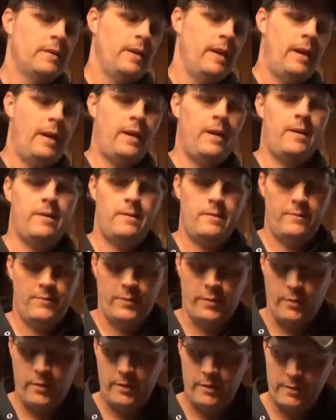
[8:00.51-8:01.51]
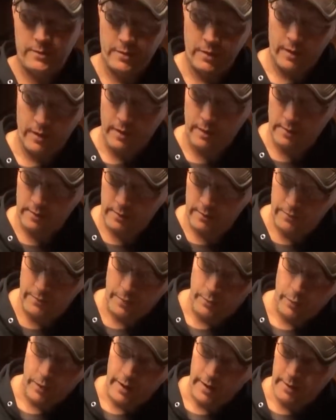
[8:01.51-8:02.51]
And of course all of the
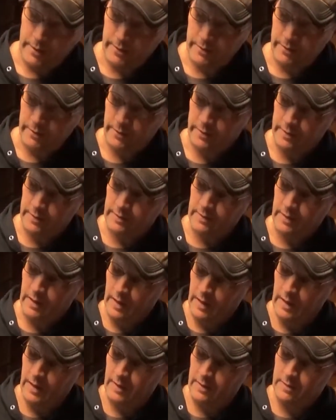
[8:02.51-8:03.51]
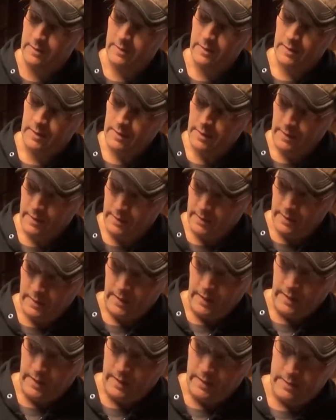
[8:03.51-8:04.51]
wires are contained
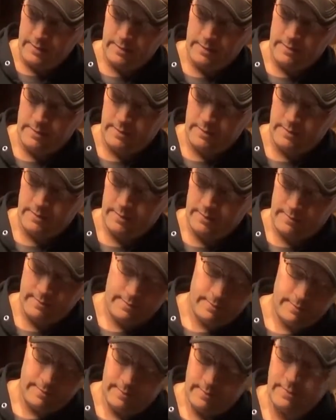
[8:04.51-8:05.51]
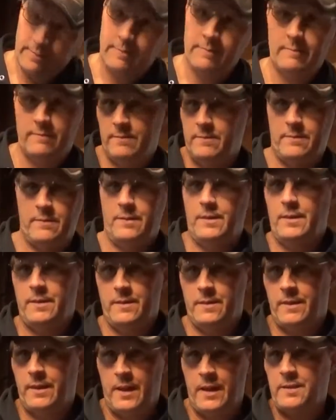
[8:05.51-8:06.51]
in
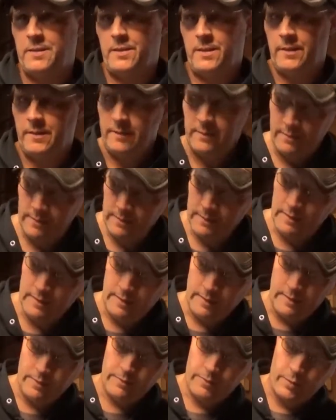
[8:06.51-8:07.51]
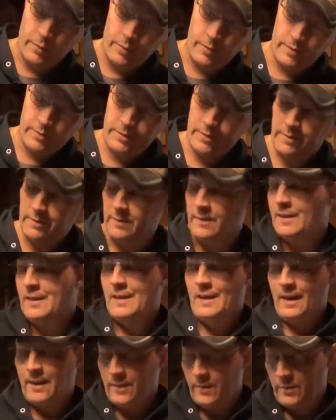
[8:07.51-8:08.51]
the casing. Of course,
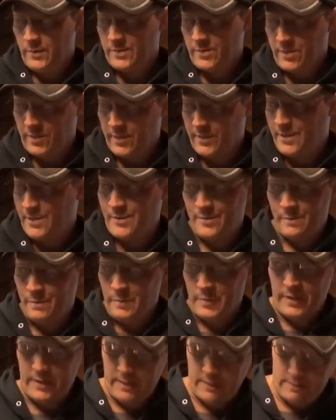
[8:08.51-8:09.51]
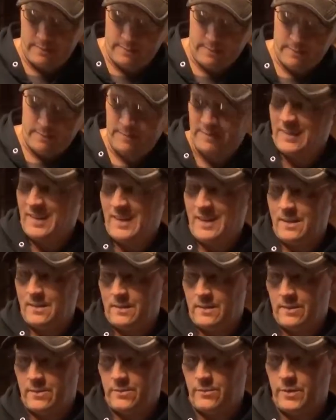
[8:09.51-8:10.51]
I know it's clear, but it
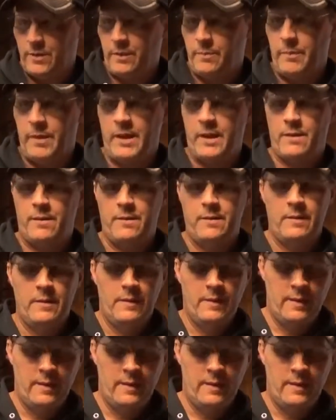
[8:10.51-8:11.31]
doesn't really matter.